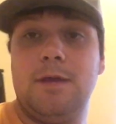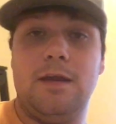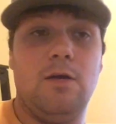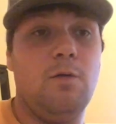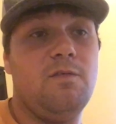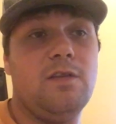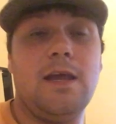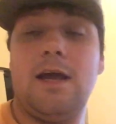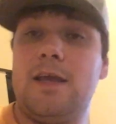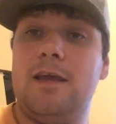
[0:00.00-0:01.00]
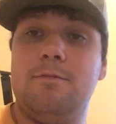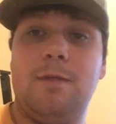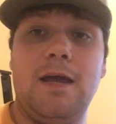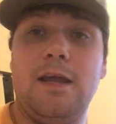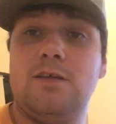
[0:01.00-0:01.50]
And hopefully, I get
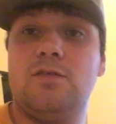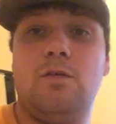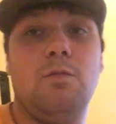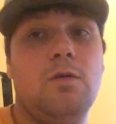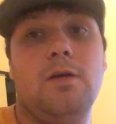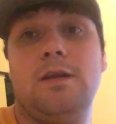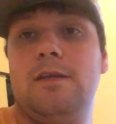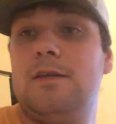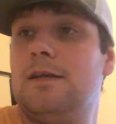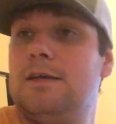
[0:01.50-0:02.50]
my hands on one and